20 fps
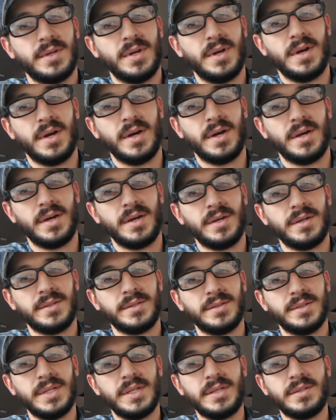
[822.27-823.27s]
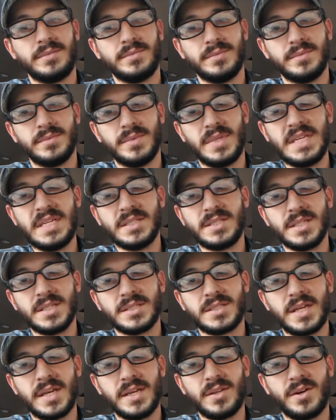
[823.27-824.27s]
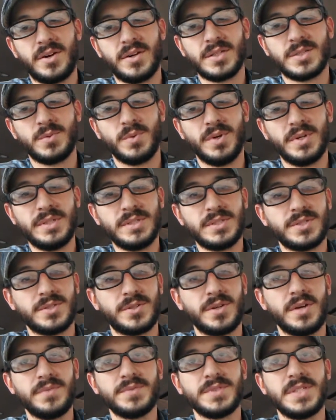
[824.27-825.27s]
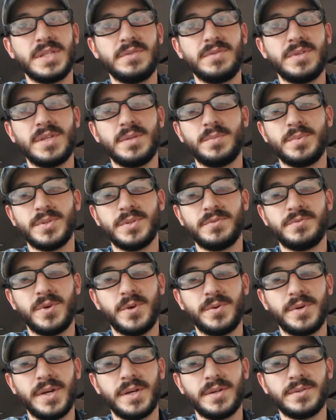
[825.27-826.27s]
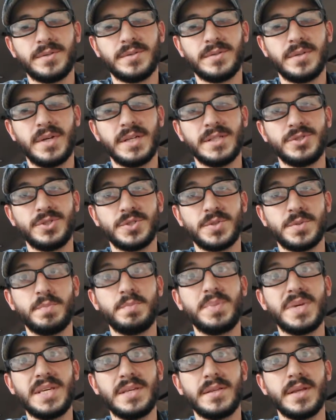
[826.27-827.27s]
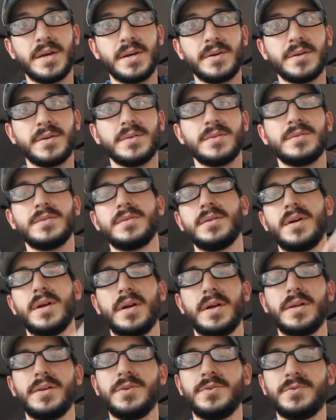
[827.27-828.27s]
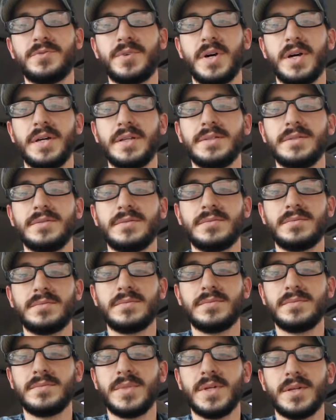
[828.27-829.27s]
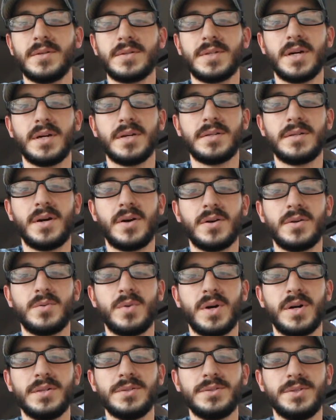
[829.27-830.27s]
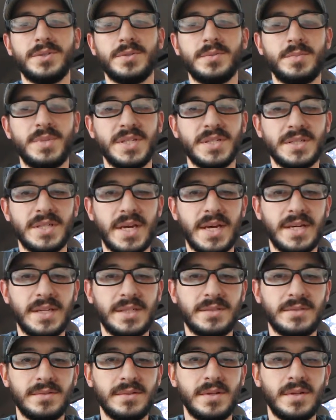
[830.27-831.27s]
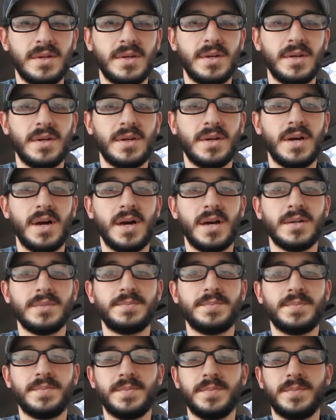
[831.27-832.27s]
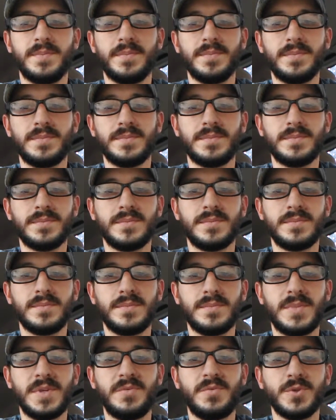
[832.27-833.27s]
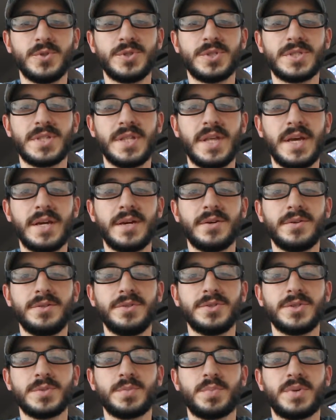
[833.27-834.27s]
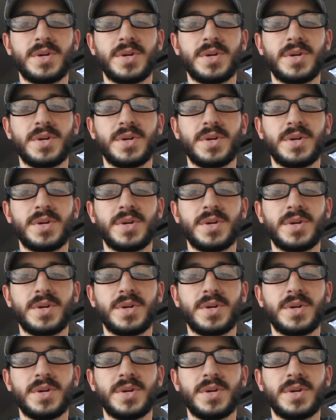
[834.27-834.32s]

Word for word: uh, the easiest and the hardest one, is turn off the T V, put the phone down, and just be there. And you'll find, you know, God hardwired you to be a dad. Uh, if you're just there and you're just